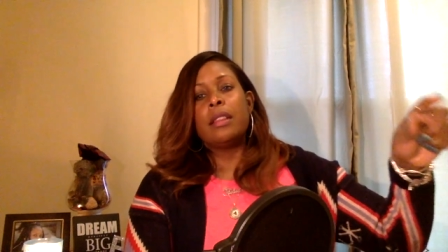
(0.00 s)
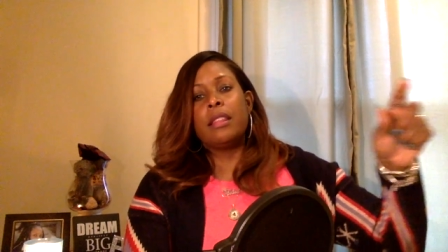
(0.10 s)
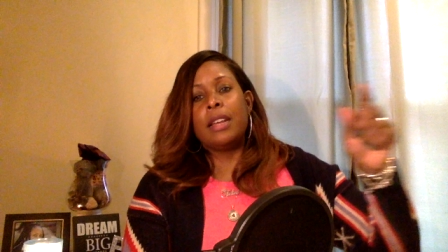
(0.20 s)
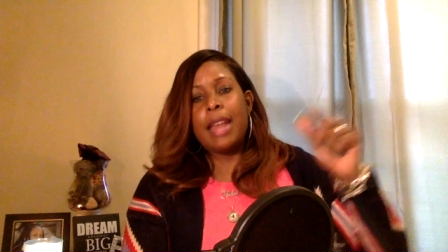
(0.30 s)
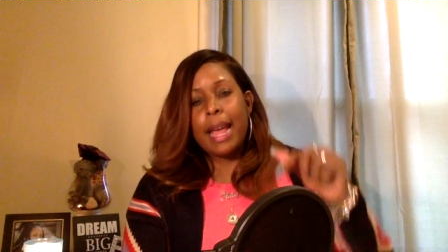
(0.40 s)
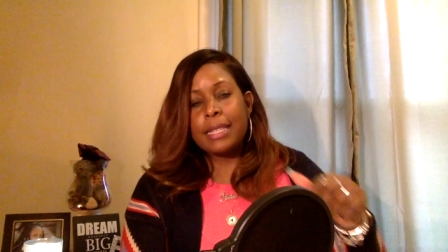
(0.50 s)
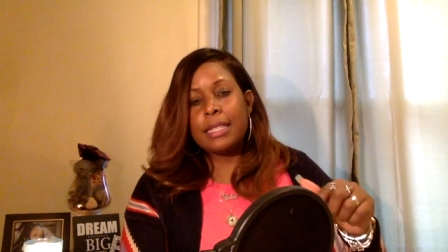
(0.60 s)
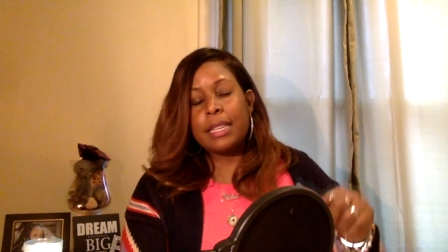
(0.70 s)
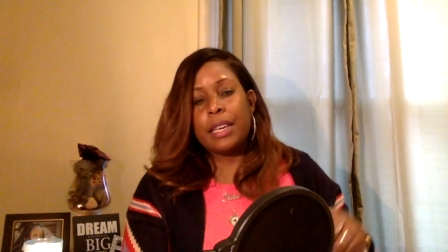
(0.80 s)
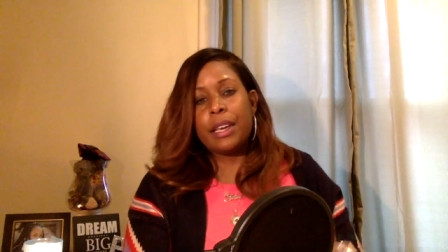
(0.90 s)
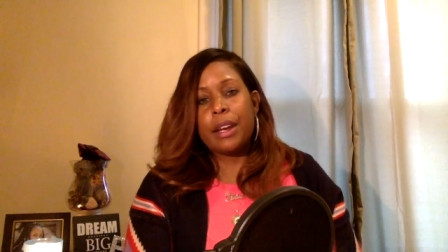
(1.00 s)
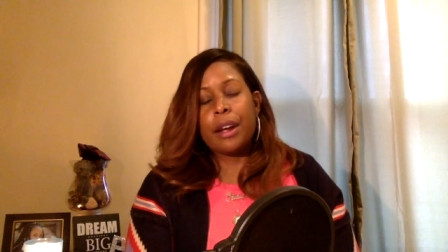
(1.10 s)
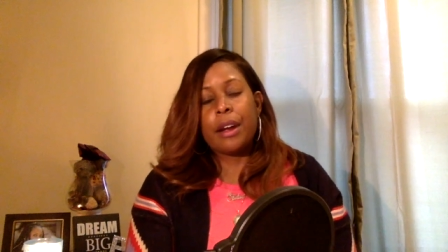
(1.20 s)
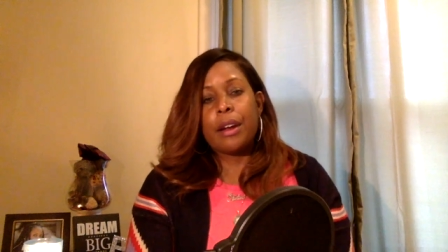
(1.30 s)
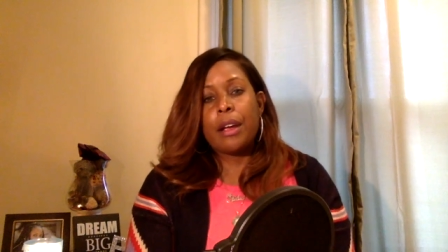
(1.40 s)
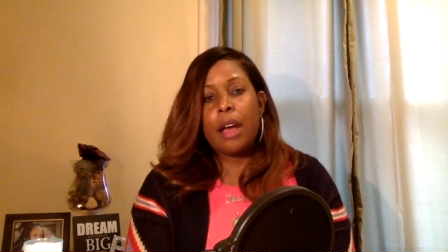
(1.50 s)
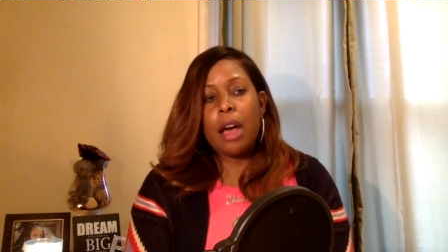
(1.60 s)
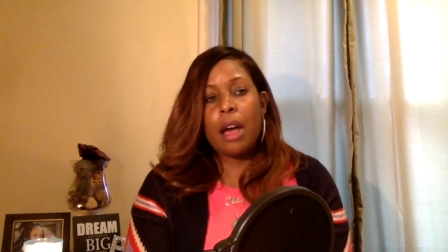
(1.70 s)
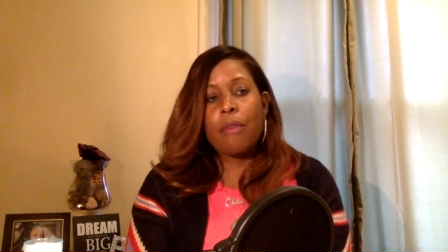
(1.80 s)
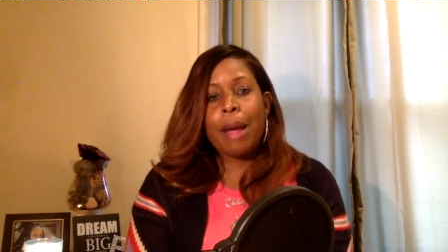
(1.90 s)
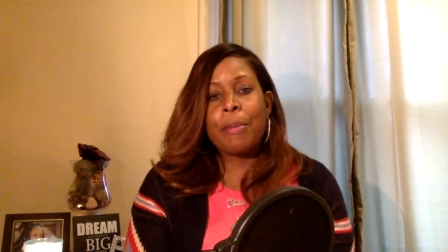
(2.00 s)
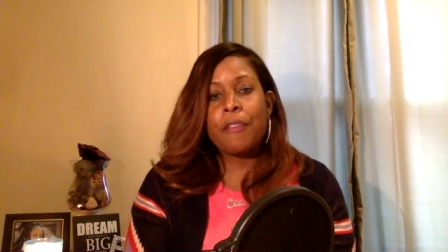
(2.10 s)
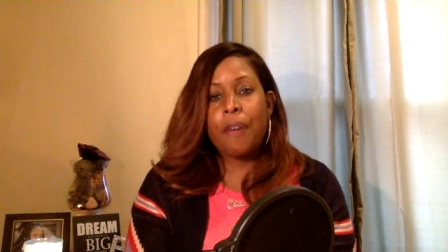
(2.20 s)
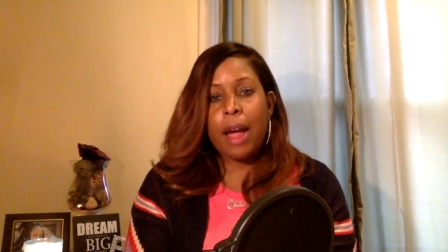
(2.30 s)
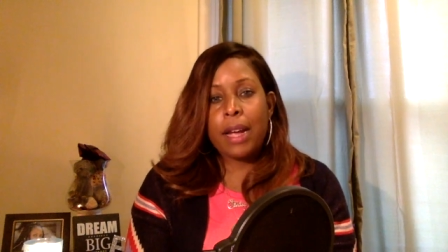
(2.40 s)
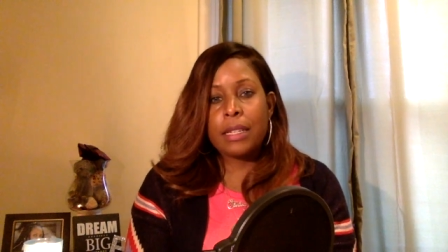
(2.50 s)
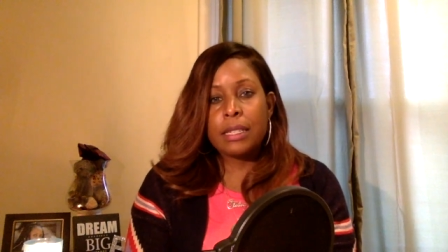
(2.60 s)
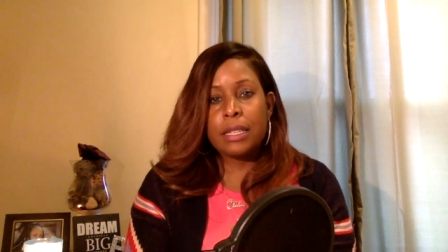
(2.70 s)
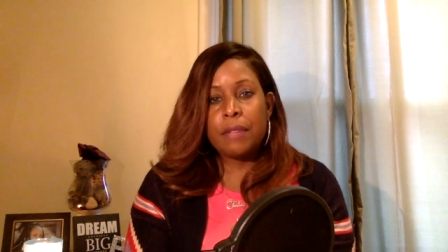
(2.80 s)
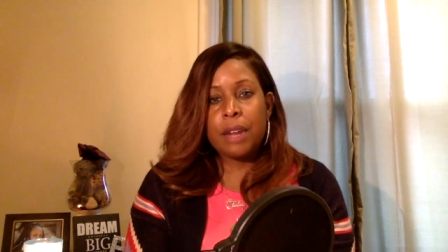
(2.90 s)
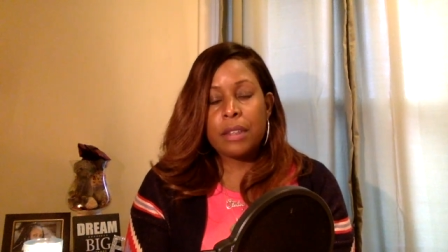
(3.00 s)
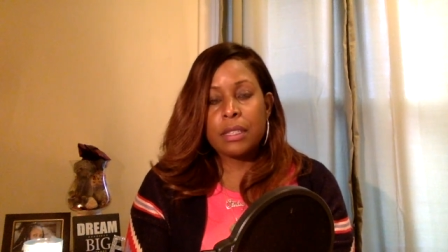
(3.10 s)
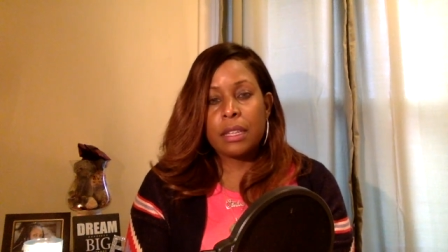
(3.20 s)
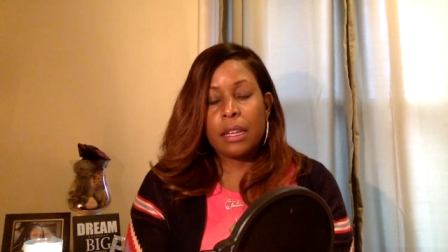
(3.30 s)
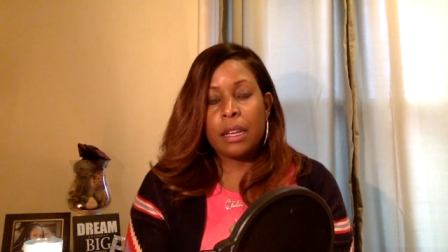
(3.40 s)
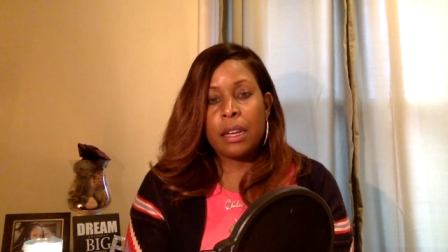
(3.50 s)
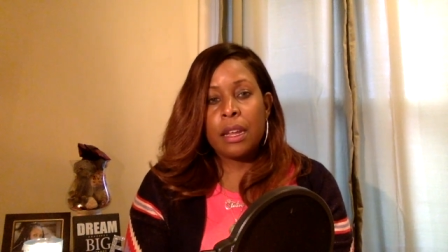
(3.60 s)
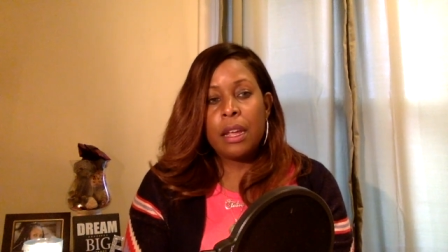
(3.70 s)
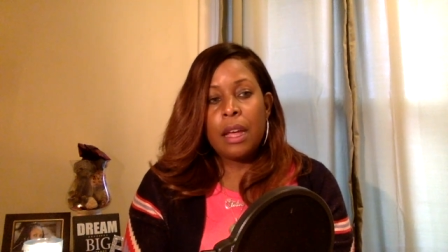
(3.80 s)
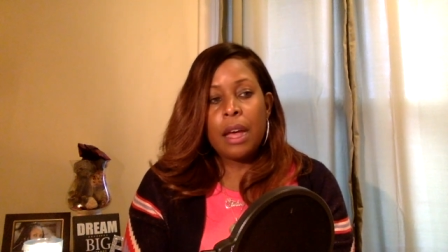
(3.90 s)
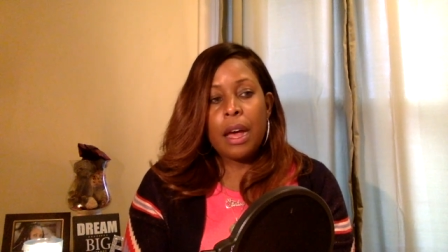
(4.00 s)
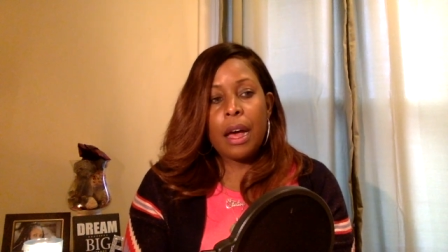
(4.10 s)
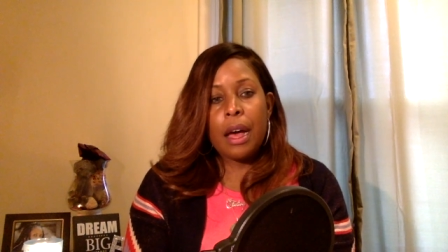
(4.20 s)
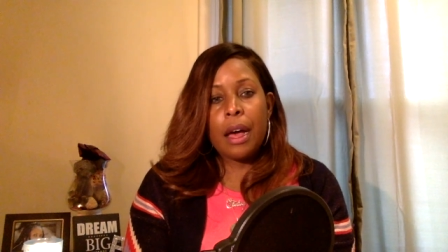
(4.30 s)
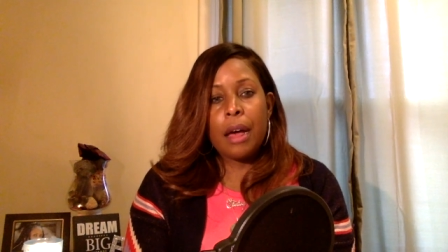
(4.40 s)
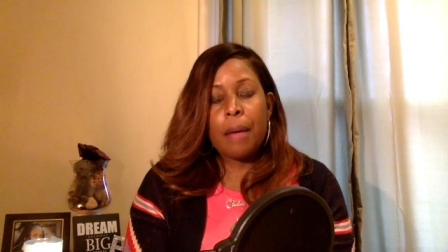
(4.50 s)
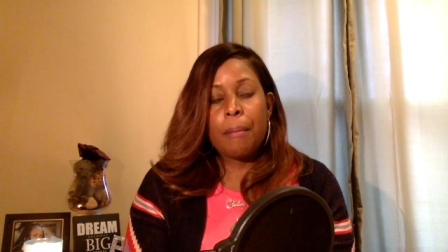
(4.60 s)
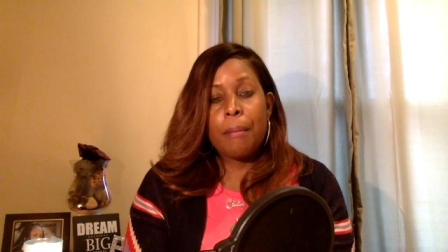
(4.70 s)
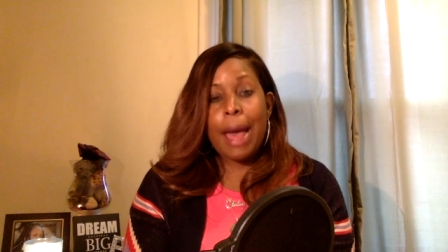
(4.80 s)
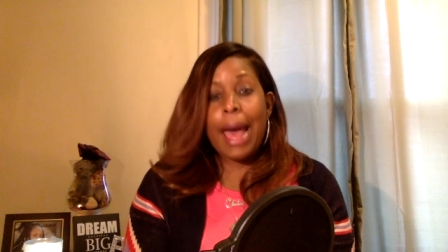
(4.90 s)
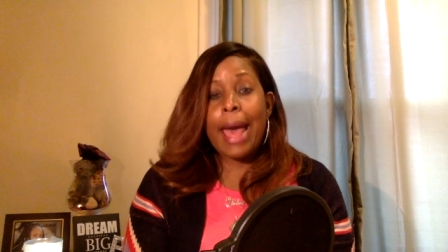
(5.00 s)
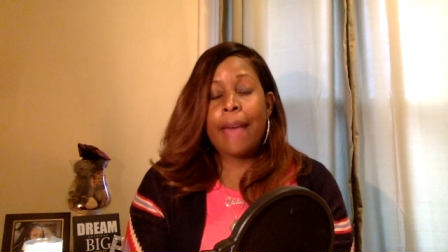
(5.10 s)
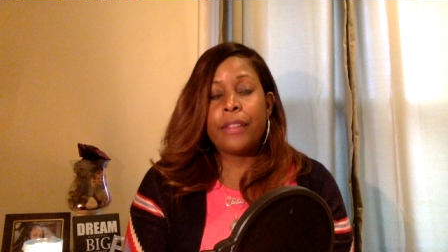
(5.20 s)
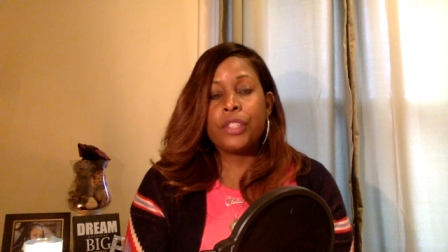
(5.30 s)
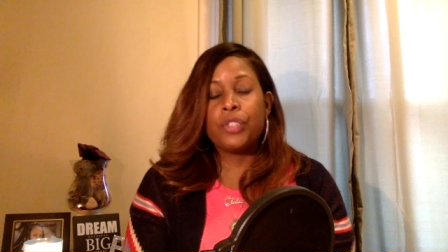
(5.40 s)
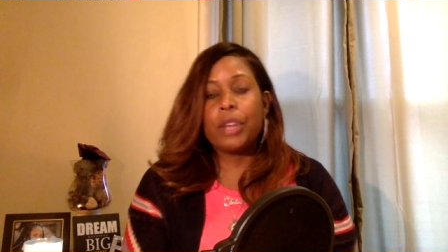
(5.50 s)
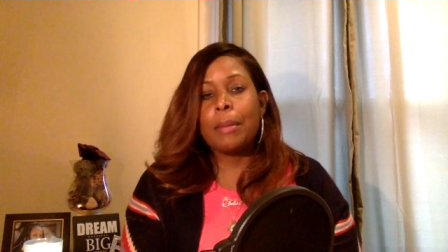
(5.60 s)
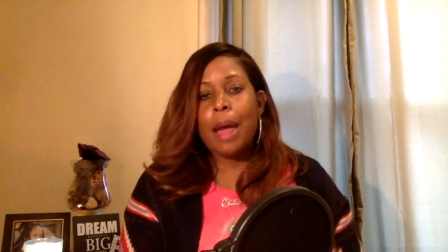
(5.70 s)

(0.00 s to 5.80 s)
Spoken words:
the next year, right before I conceived our son, I had this dream.